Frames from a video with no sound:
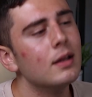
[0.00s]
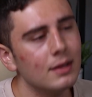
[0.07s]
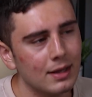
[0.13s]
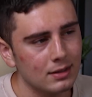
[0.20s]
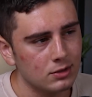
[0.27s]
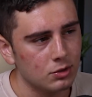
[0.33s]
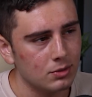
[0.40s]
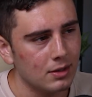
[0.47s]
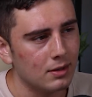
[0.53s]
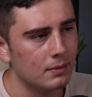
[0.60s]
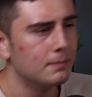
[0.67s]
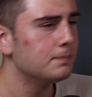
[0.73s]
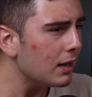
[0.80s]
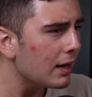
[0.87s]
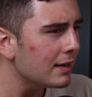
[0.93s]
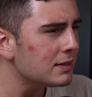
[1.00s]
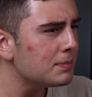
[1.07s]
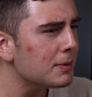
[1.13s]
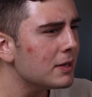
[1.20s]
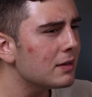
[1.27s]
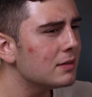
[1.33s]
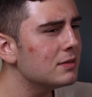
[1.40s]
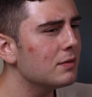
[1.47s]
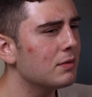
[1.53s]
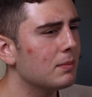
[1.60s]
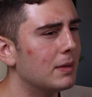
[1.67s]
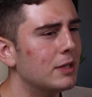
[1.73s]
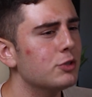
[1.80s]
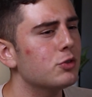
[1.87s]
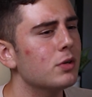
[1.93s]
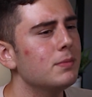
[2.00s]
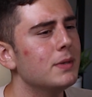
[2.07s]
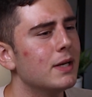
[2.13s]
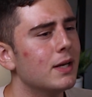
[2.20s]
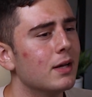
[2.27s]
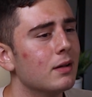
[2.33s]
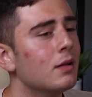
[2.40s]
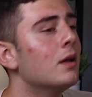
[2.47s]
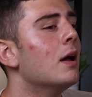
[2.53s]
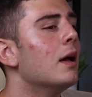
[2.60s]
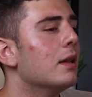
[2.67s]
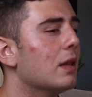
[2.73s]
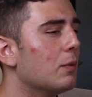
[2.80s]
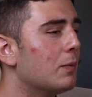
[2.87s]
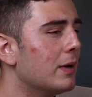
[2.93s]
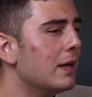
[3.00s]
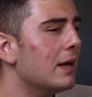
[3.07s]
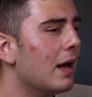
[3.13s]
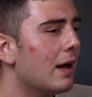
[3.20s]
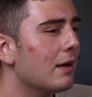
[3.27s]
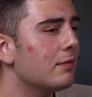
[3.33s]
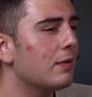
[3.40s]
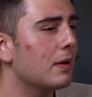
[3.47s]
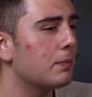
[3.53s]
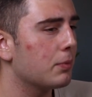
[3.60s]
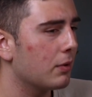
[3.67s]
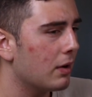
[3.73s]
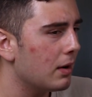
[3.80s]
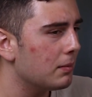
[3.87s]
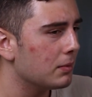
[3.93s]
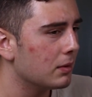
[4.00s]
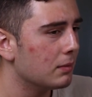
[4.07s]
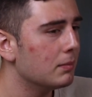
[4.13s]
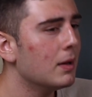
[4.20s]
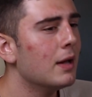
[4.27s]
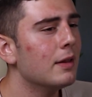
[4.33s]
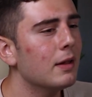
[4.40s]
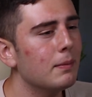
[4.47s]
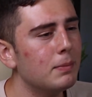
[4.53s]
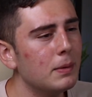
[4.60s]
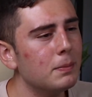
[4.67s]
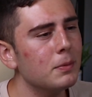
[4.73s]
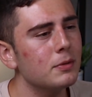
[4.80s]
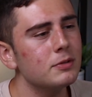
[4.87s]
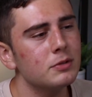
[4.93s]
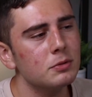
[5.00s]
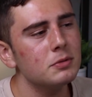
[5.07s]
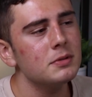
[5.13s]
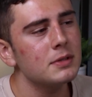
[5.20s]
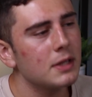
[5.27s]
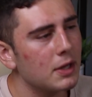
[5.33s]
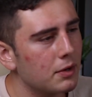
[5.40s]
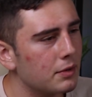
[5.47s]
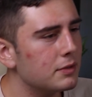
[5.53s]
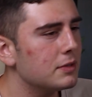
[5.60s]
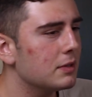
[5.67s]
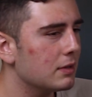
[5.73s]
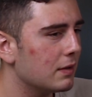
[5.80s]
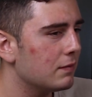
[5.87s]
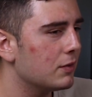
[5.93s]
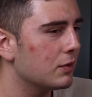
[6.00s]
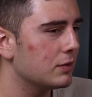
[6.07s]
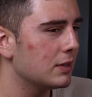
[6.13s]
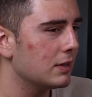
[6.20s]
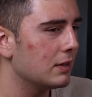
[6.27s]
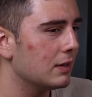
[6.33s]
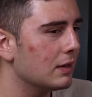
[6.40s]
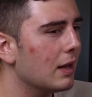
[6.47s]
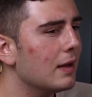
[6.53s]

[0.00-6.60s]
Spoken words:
Yes, you did. It's because of the mainstream media that we have a problem, that people are so scared to live their daily